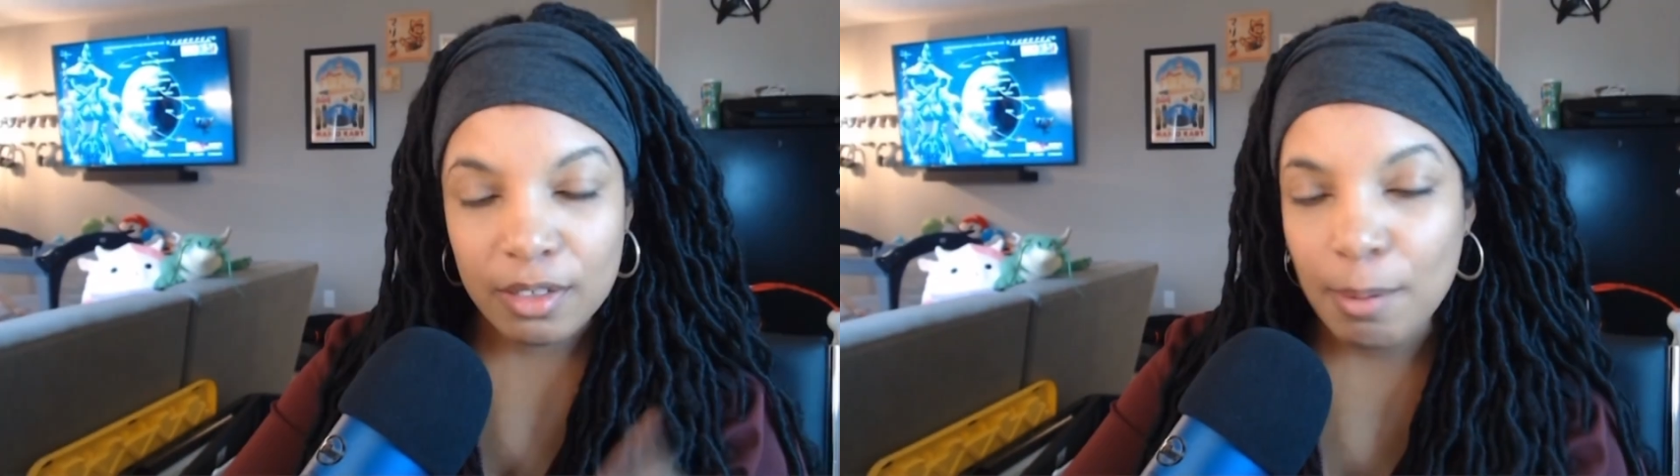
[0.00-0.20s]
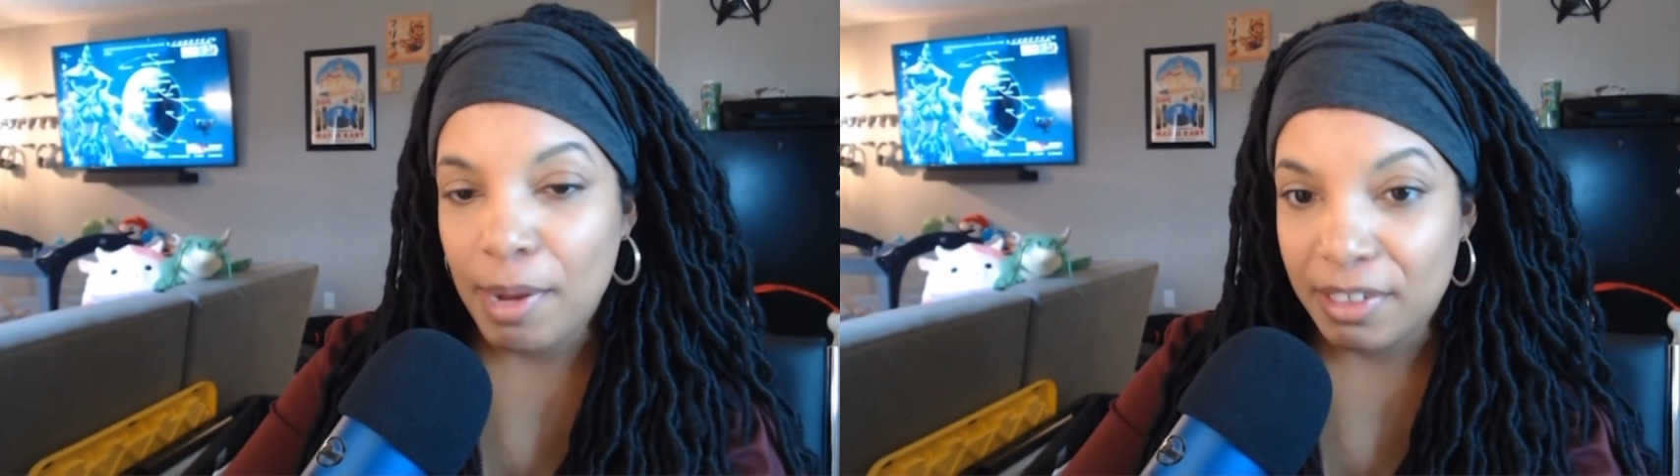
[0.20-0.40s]

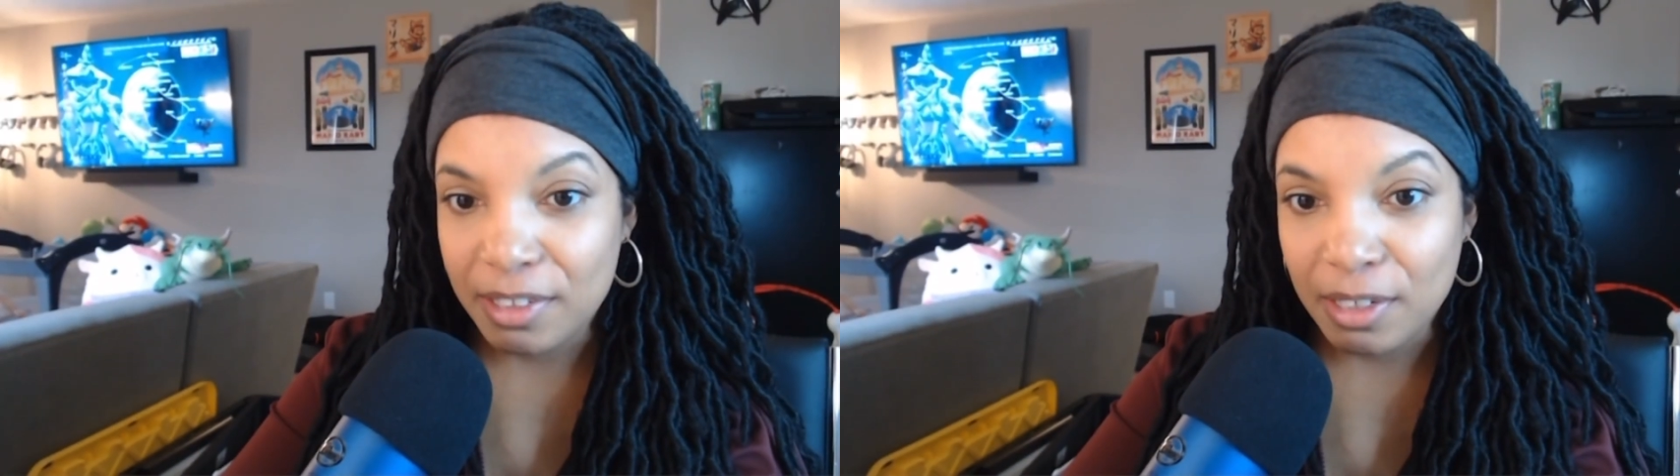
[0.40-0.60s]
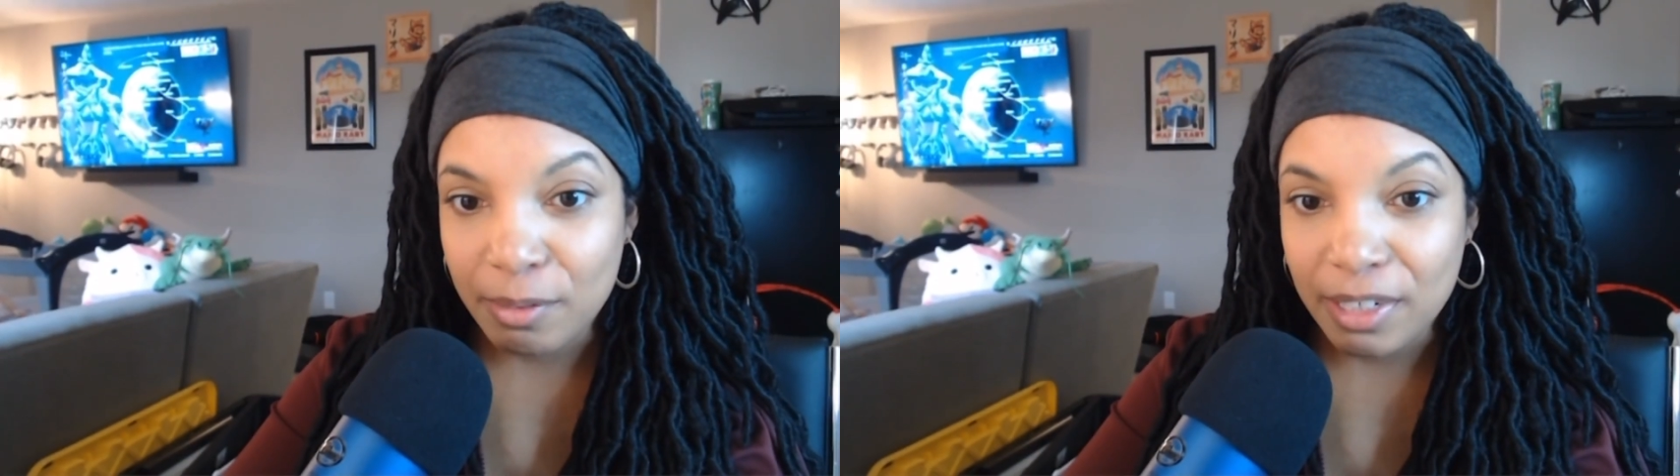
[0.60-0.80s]
actually
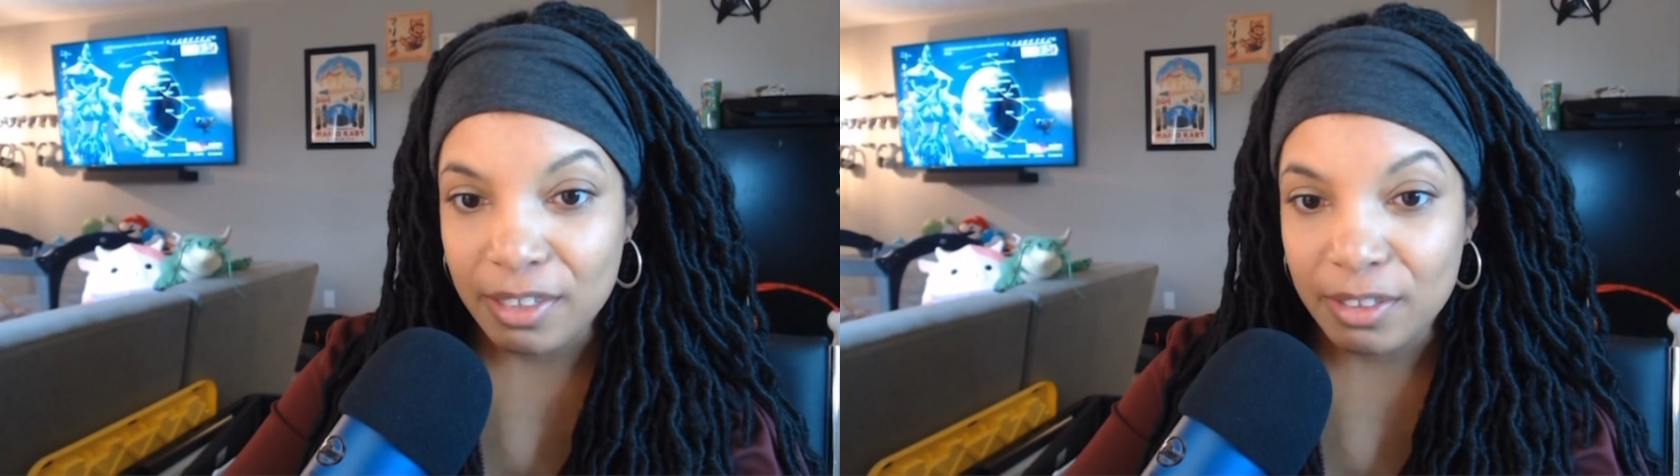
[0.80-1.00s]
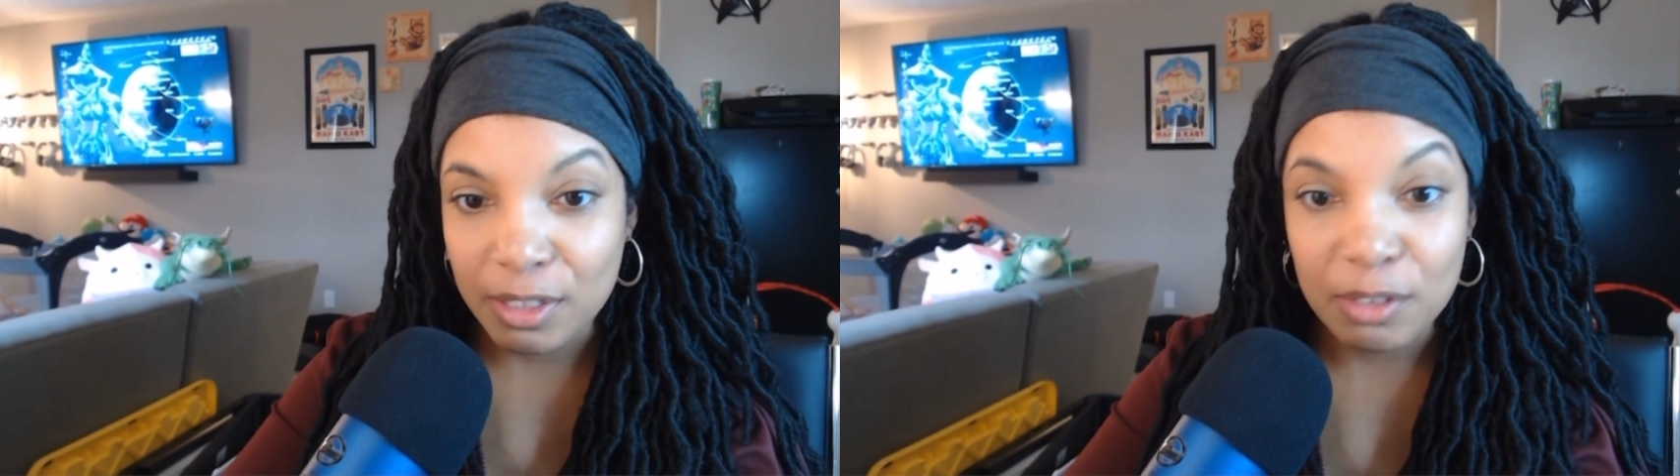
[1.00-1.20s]
going to read
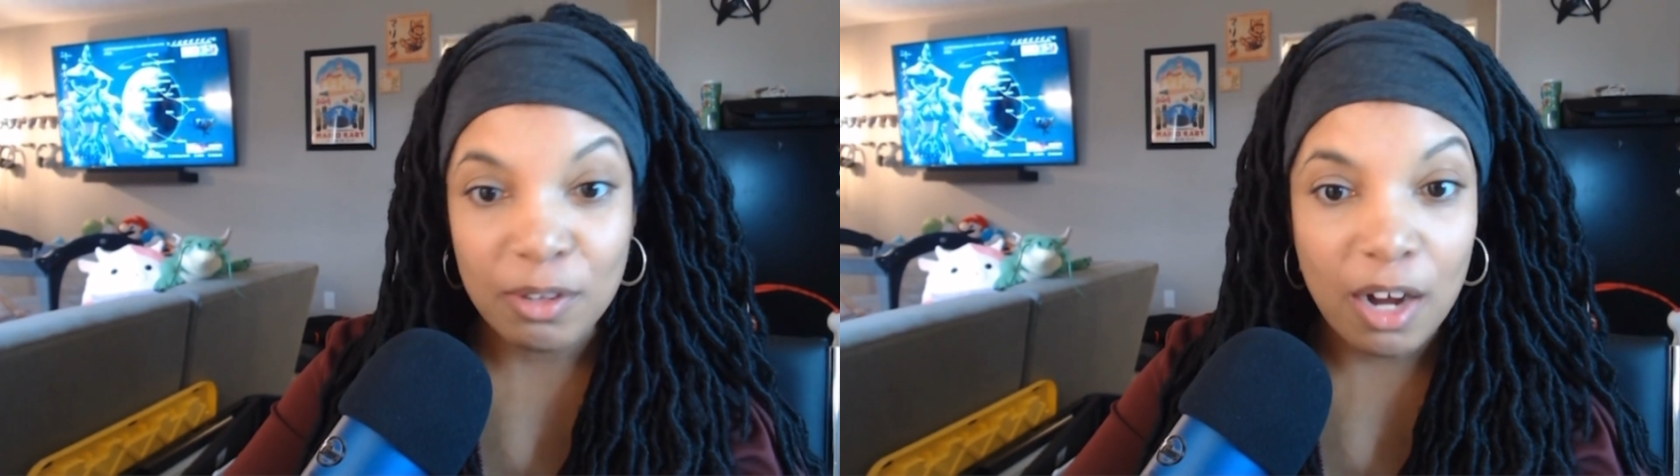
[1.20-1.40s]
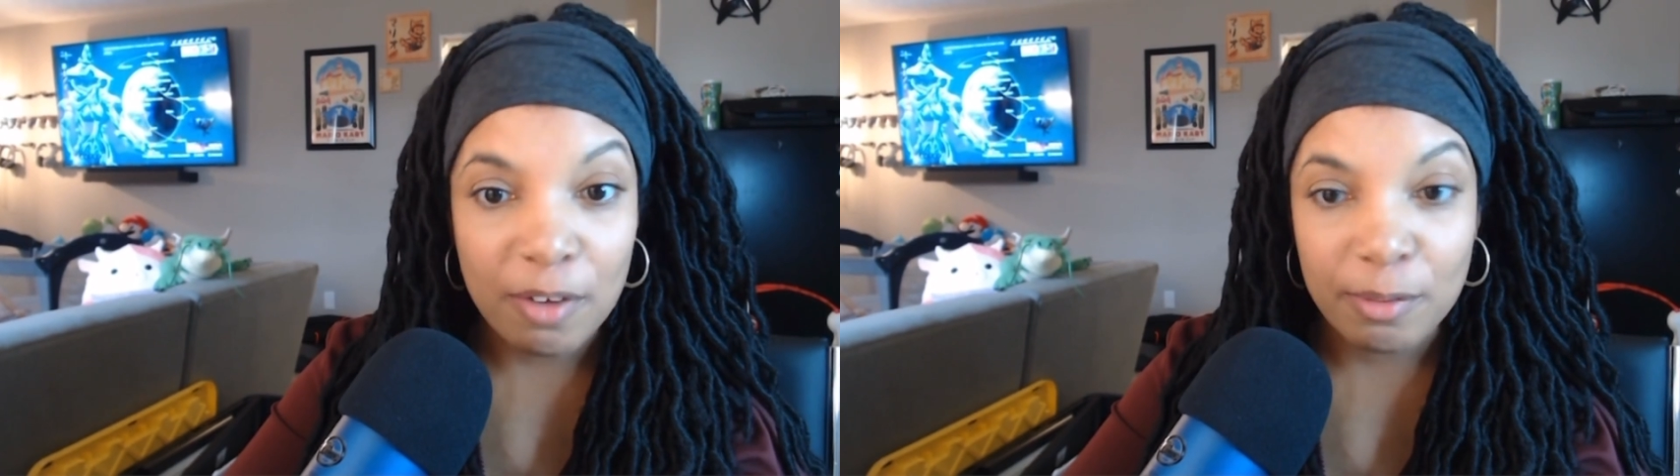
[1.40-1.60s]
this to you
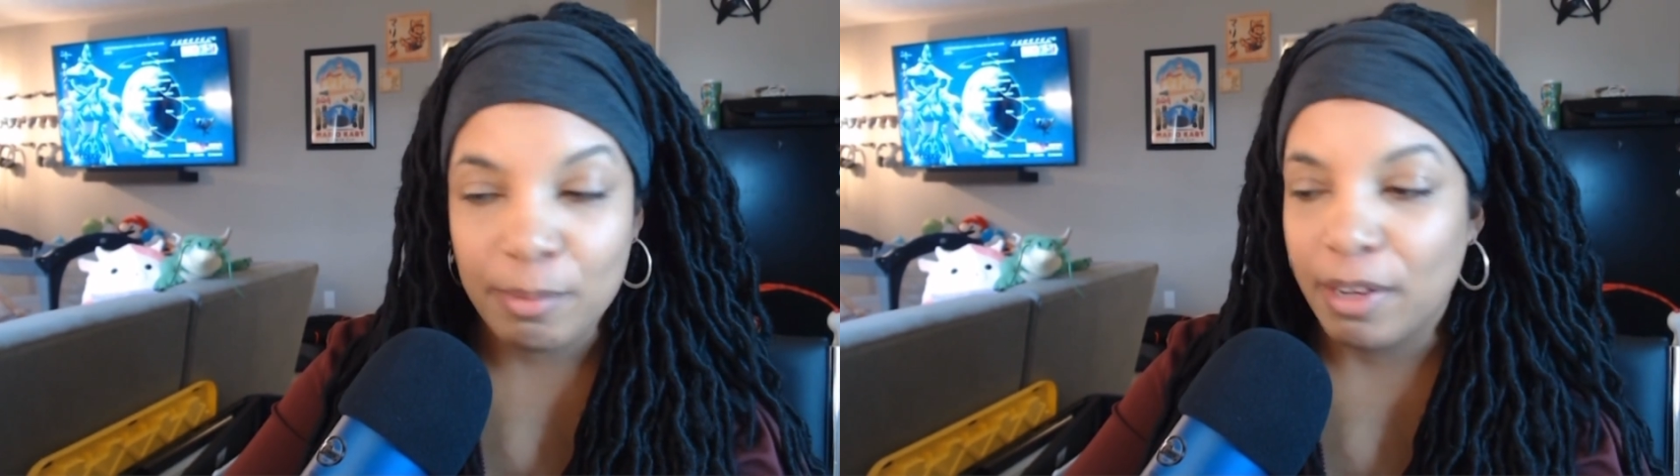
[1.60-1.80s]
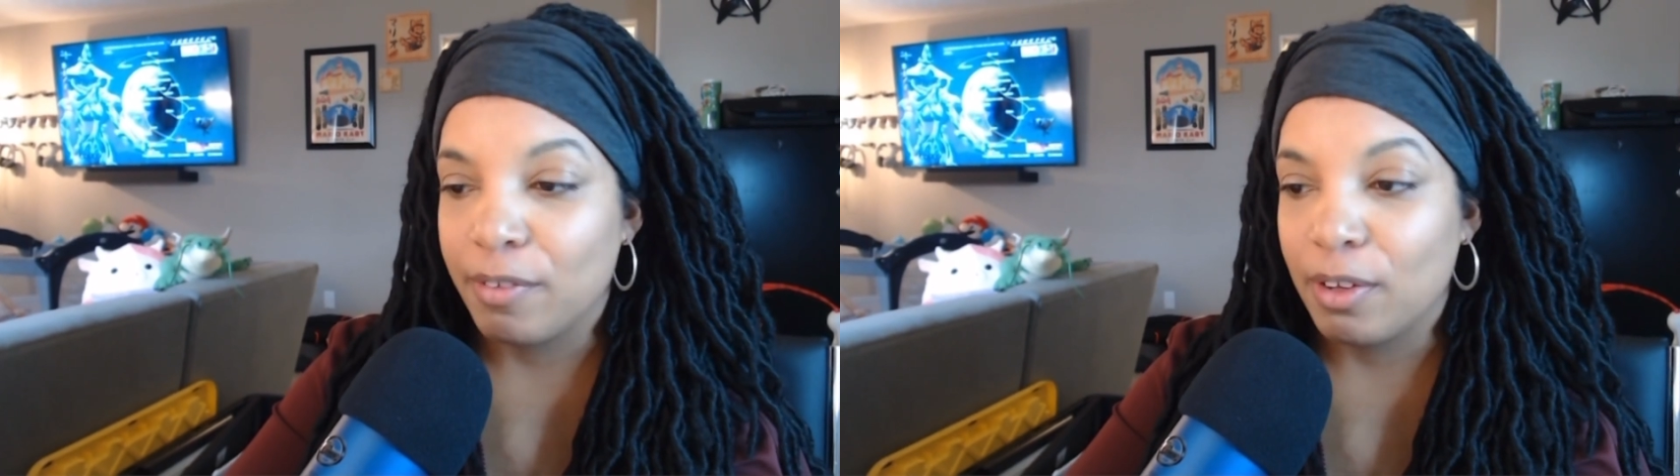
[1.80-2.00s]
off of
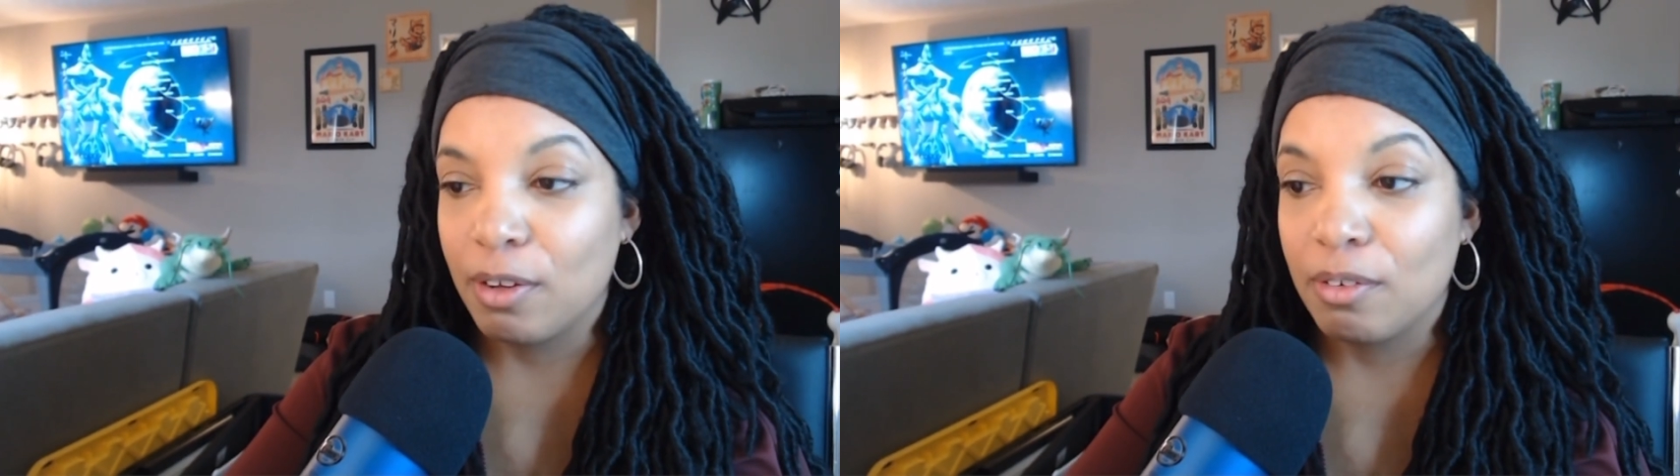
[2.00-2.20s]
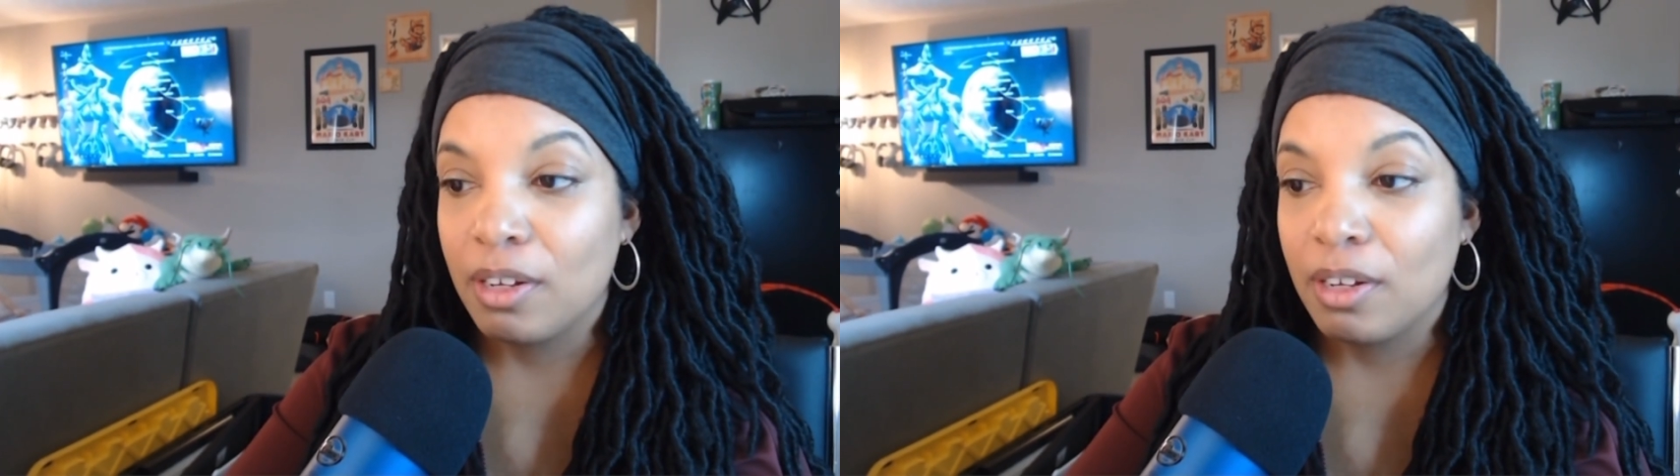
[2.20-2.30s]
my phone.